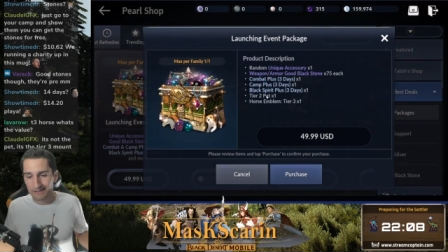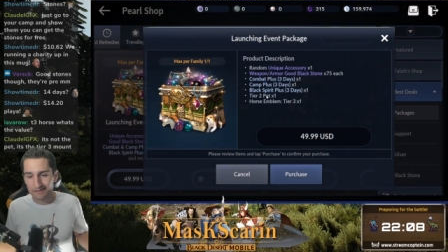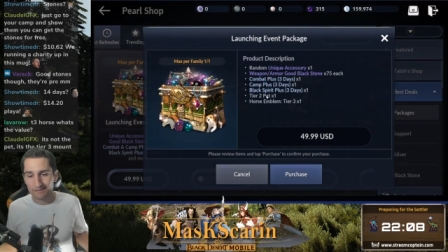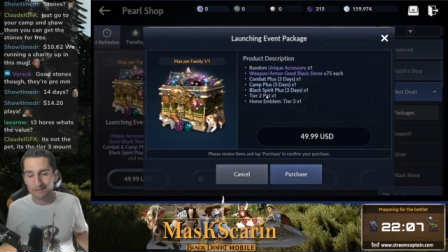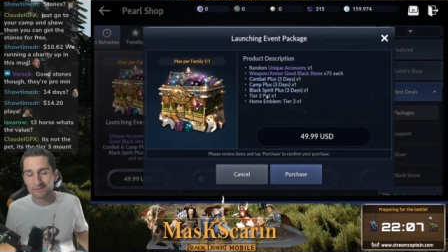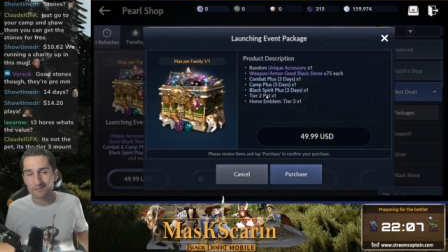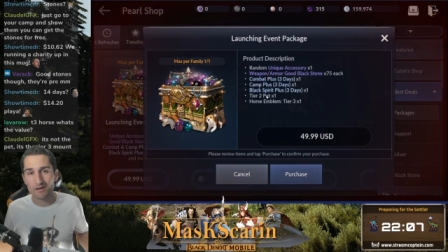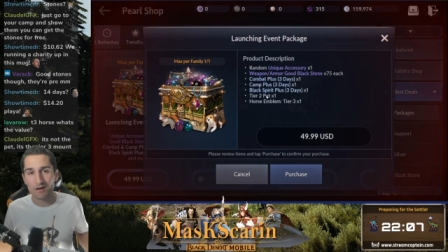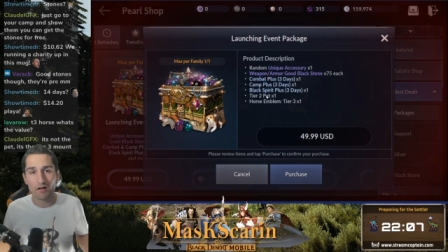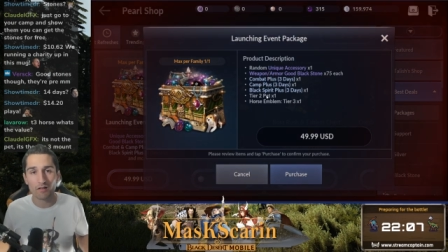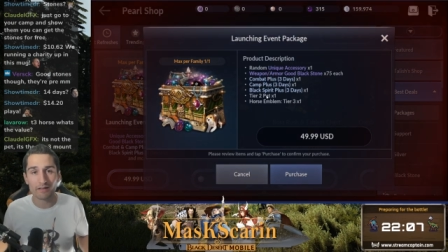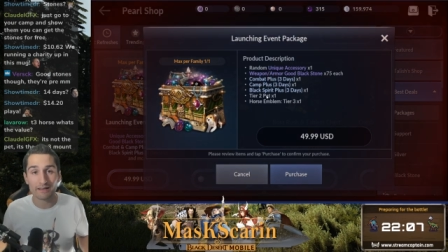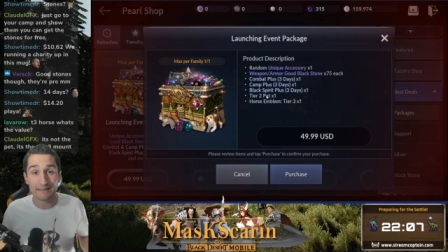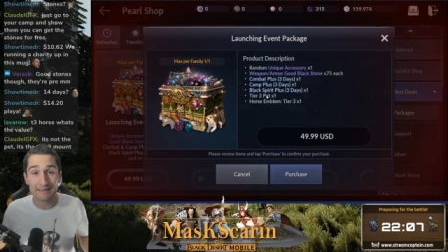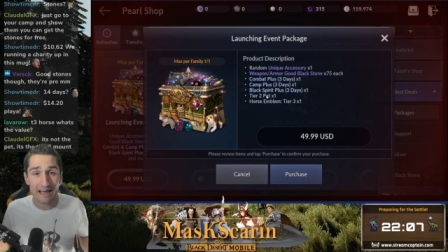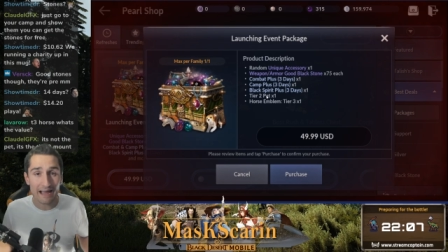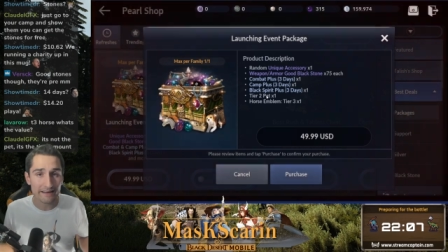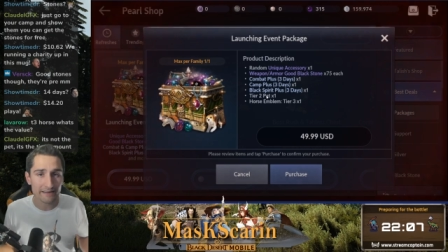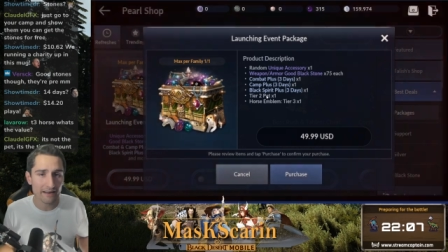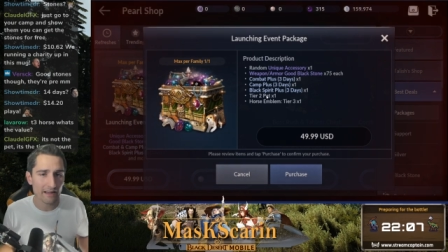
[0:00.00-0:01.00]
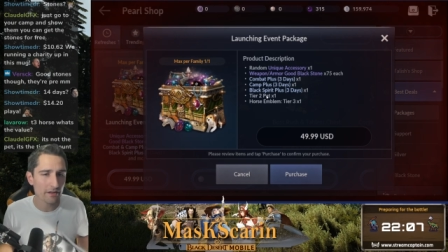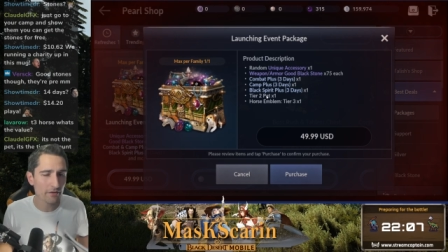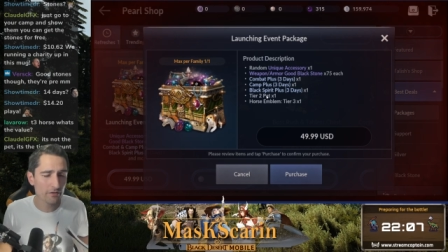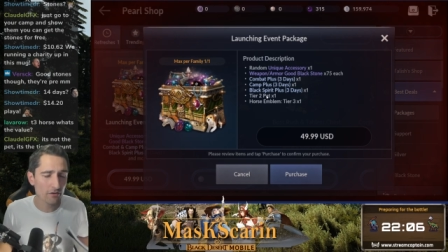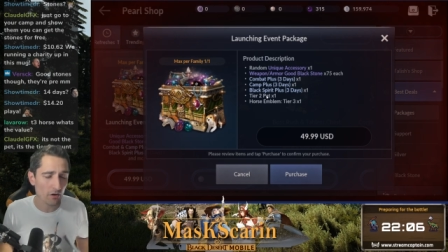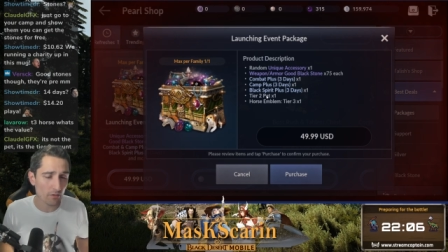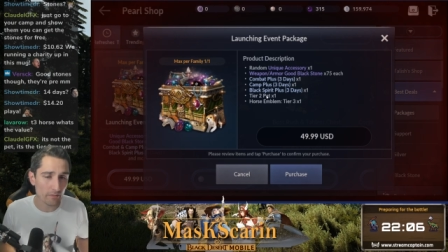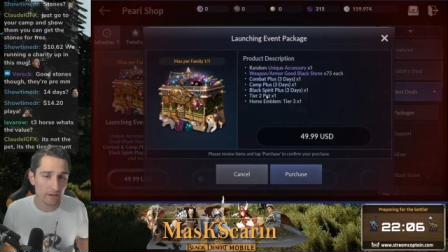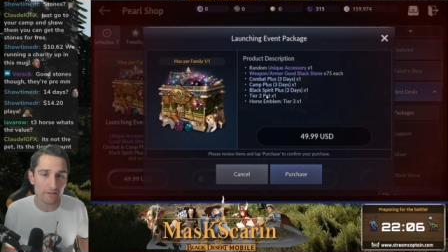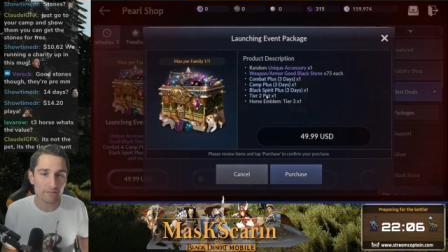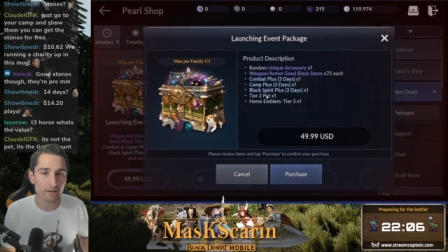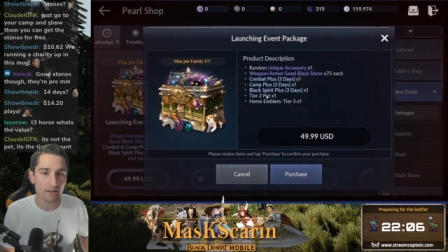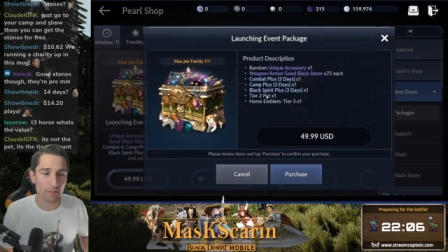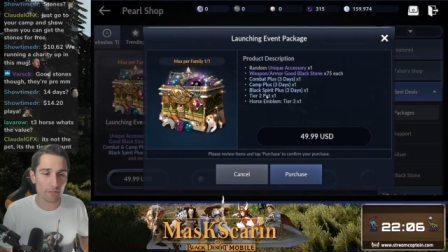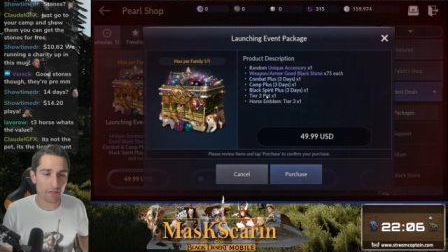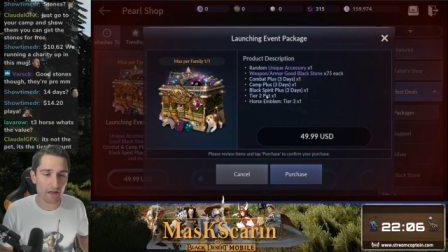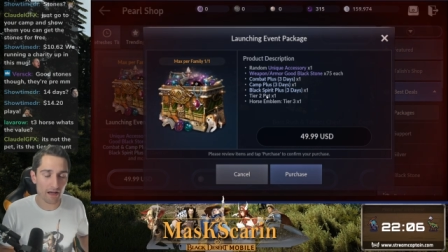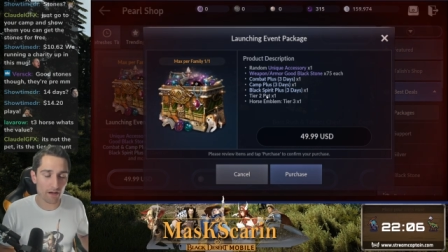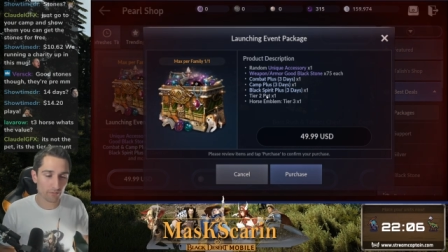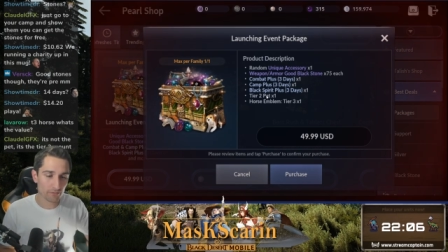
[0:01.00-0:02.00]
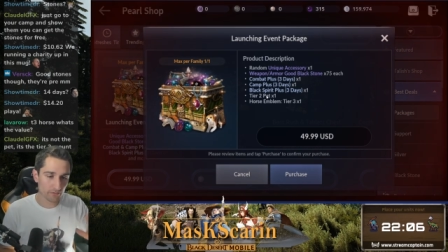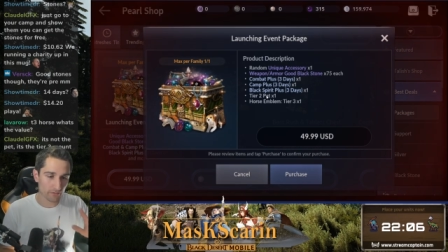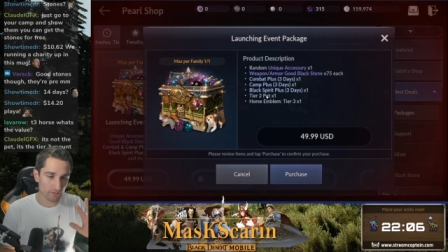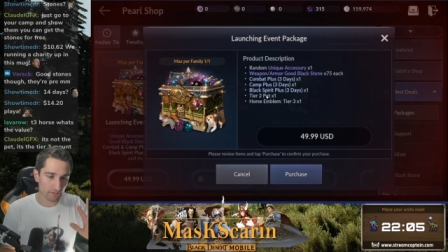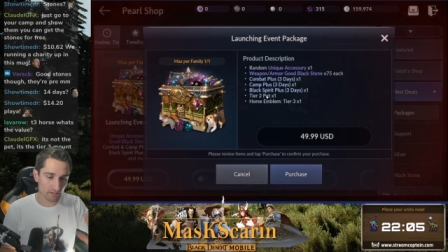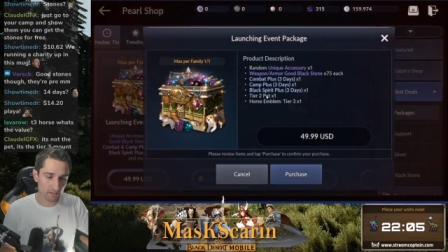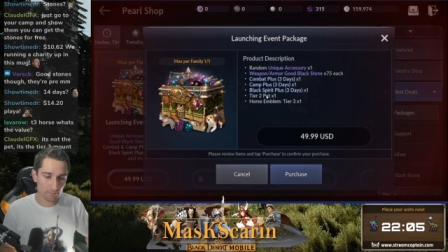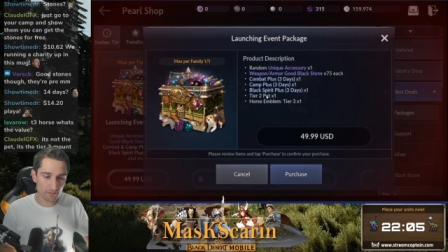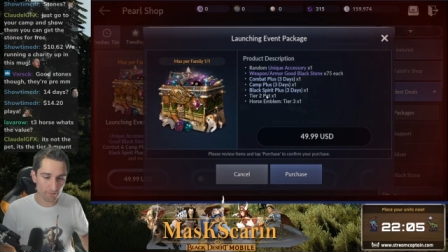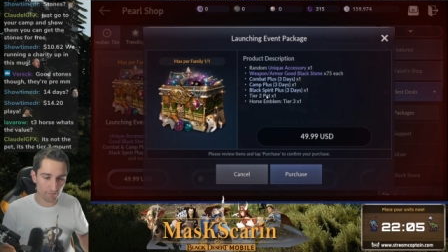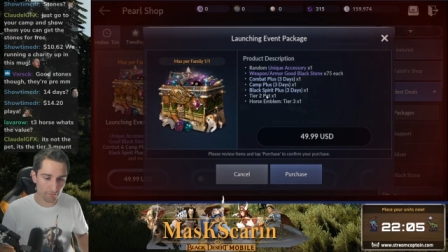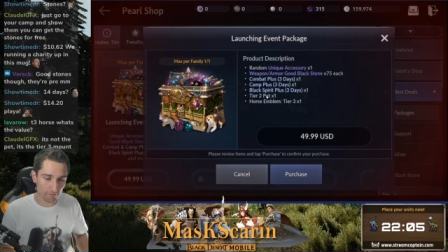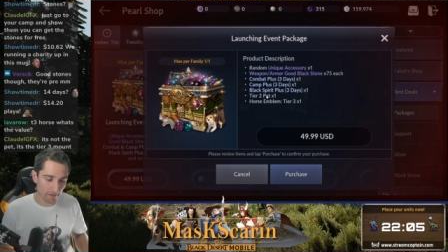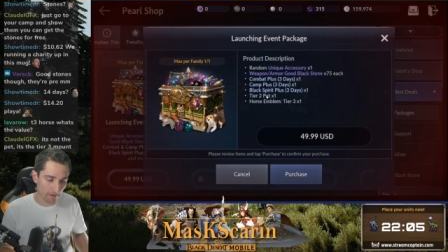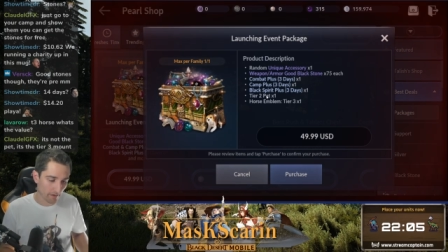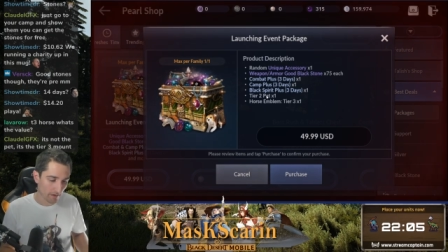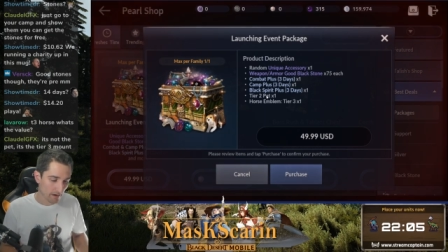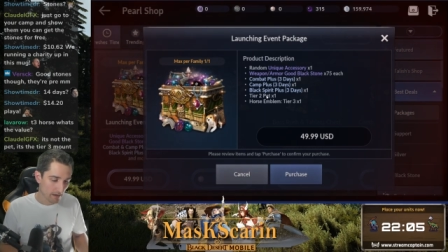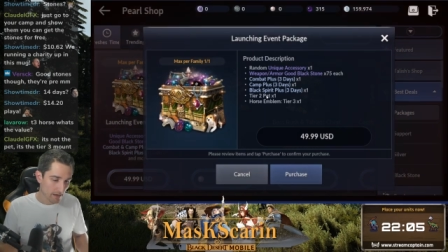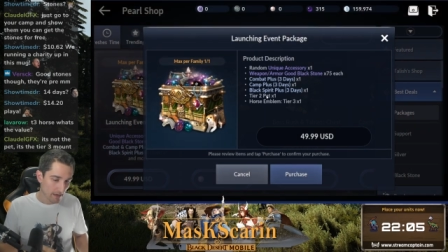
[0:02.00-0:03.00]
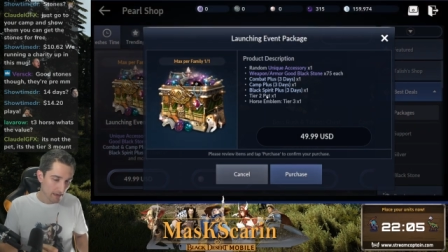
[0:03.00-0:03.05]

Let's call it 900 or even a thousand to be fair.